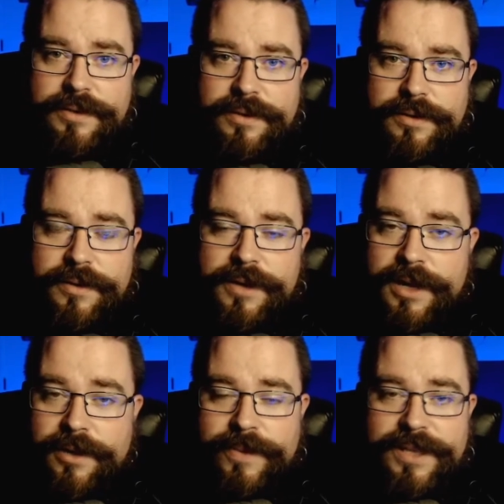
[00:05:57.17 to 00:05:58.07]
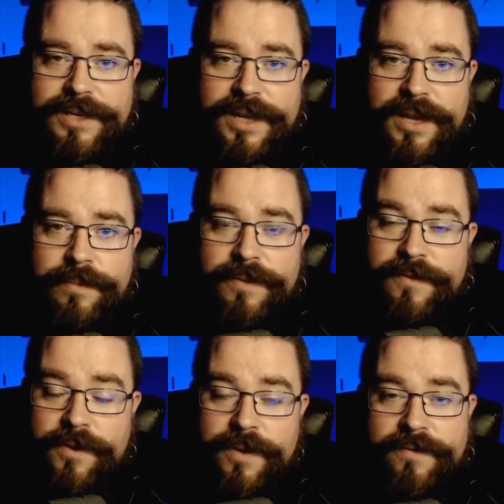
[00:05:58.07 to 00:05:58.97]
or hell, by the time if
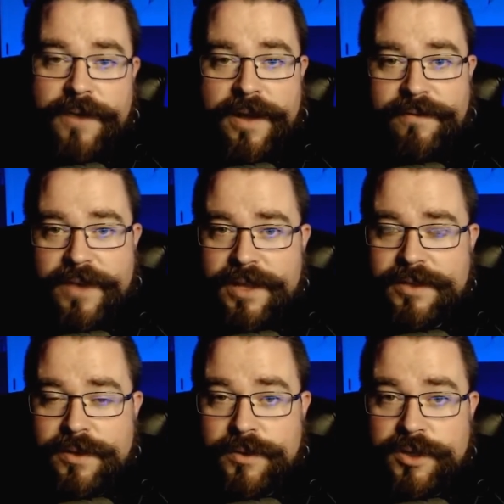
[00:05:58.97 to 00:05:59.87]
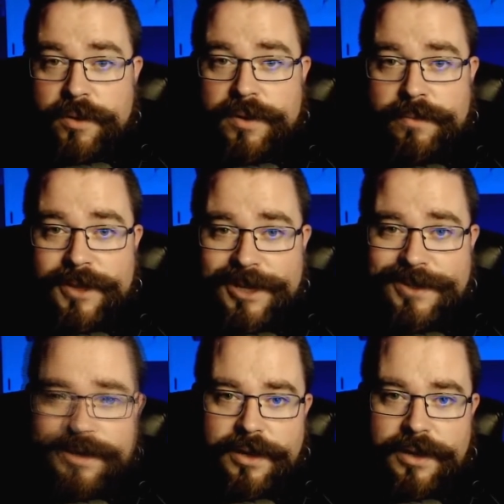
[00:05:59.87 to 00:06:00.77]
you ever have kids, you show them
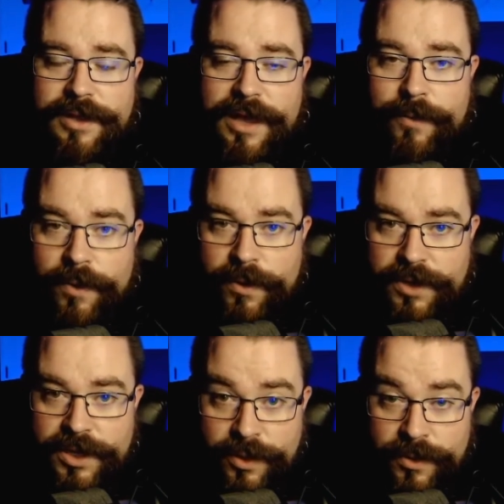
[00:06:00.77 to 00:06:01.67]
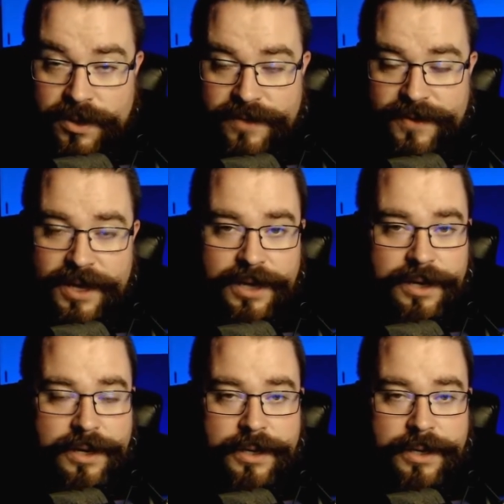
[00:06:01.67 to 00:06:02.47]
this, that world that you are living in